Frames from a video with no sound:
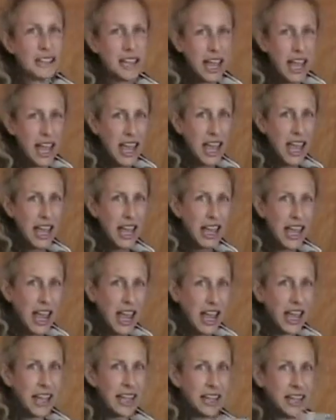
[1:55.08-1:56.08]
day
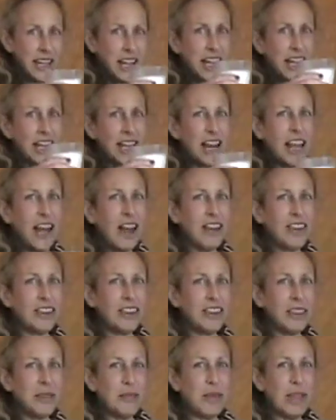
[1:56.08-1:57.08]
and eat
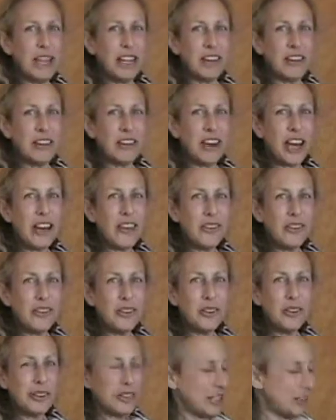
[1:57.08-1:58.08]
healthy, making great
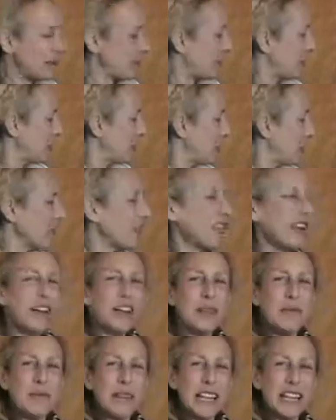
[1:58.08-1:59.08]
food in your
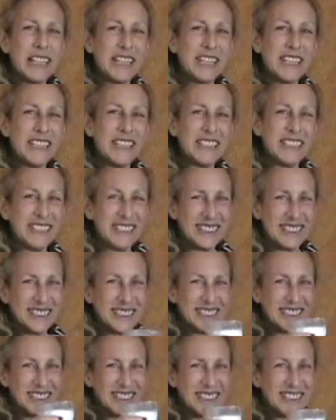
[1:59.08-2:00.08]
Vitamix.
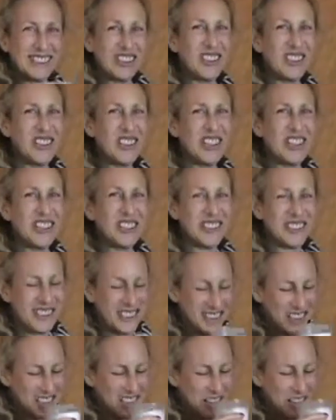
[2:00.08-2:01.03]
Cheers.